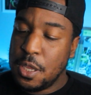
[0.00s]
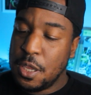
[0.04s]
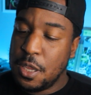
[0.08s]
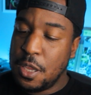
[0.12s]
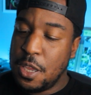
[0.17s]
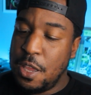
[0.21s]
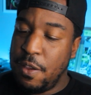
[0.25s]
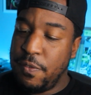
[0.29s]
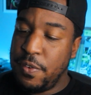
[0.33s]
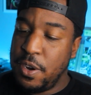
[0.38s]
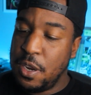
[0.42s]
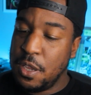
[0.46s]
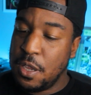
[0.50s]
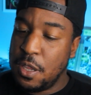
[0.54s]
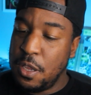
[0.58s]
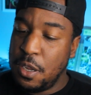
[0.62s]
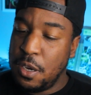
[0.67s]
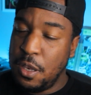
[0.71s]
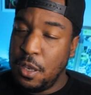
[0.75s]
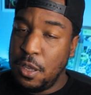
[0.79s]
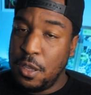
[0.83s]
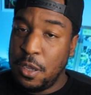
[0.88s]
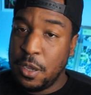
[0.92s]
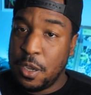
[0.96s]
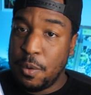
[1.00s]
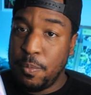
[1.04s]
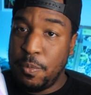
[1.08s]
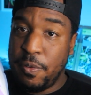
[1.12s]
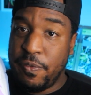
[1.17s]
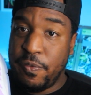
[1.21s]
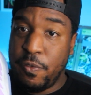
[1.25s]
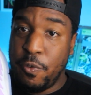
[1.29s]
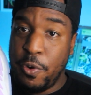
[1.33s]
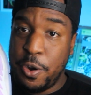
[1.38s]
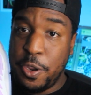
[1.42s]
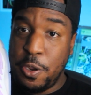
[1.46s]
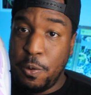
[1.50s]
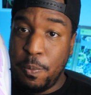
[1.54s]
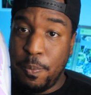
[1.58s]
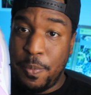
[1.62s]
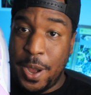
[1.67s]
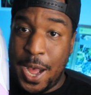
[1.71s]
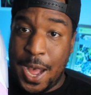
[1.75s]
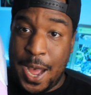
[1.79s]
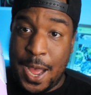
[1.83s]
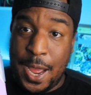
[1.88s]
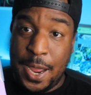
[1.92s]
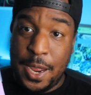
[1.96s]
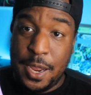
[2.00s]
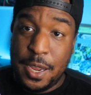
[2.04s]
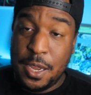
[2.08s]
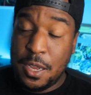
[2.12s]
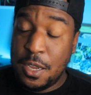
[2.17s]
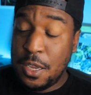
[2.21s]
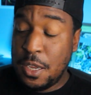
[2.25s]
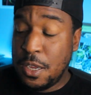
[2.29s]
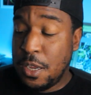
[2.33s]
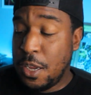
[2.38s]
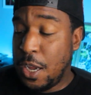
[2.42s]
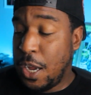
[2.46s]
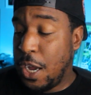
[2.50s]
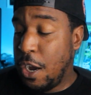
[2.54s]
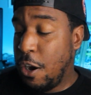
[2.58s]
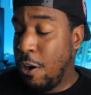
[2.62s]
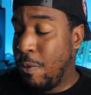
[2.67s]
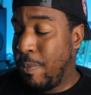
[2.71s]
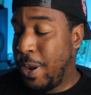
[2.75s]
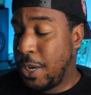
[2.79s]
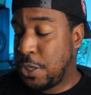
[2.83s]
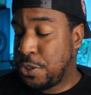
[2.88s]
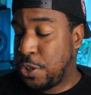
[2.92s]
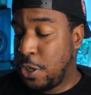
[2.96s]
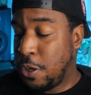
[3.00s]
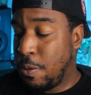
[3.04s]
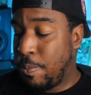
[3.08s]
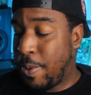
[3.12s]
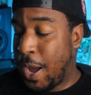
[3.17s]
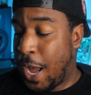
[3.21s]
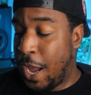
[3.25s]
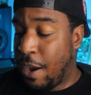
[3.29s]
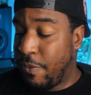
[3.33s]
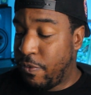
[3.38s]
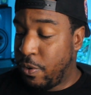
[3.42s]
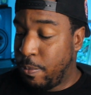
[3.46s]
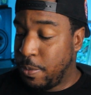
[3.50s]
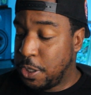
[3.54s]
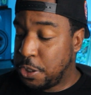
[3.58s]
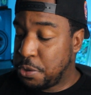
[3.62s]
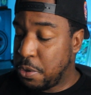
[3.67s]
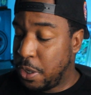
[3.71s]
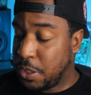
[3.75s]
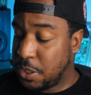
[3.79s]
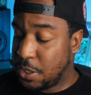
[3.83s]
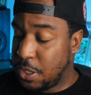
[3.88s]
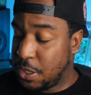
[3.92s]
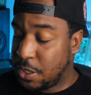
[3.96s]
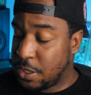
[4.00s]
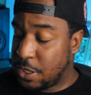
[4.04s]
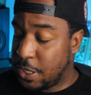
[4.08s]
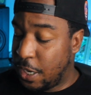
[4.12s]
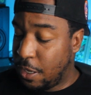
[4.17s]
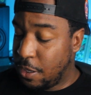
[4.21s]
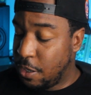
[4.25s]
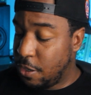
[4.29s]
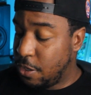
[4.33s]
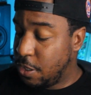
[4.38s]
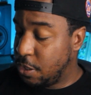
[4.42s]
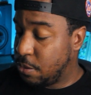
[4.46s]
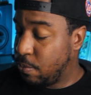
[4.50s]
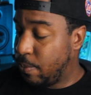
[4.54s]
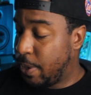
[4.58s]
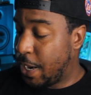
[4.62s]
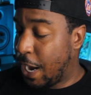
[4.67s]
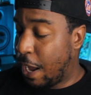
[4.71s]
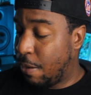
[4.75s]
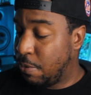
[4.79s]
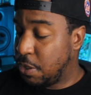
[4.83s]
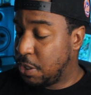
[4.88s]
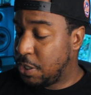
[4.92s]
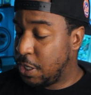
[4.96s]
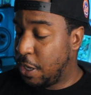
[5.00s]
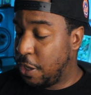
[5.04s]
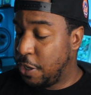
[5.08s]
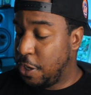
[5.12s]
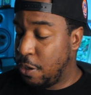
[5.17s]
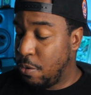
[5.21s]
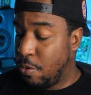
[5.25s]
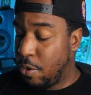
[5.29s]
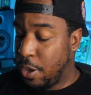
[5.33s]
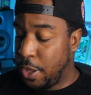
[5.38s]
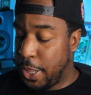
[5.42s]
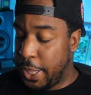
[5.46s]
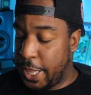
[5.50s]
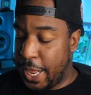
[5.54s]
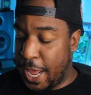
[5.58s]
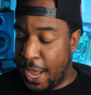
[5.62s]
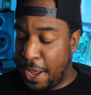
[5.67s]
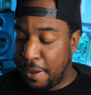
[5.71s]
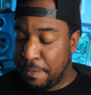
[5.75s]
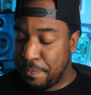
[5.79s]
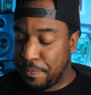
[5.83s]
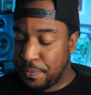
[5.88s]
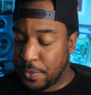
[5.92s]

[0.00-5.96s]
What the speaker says: give it a good look before you buy, or make sure you're buying from a trusted seller is what I would tell you on that.